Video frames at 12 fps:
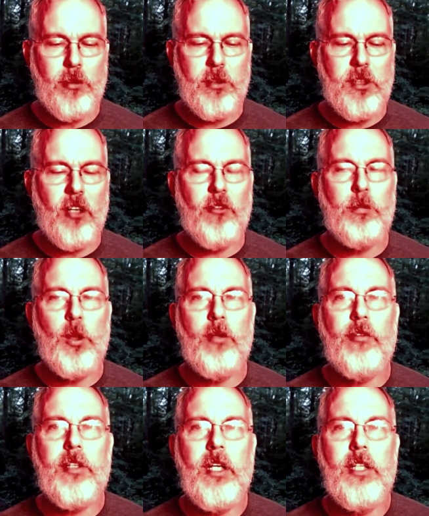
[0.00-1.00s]

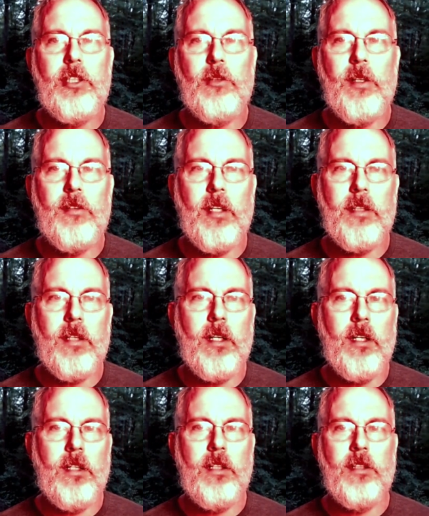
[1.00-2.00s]
self-beautification or anything, then
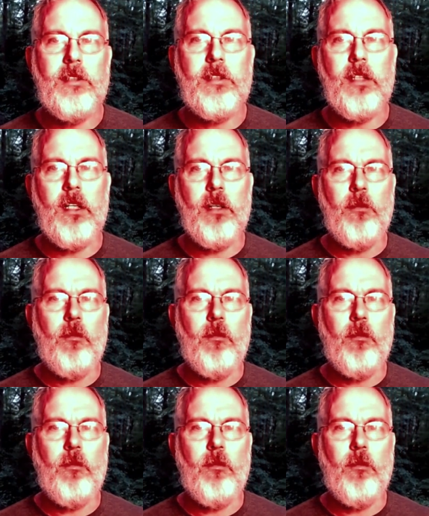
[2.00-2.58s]
it is uh,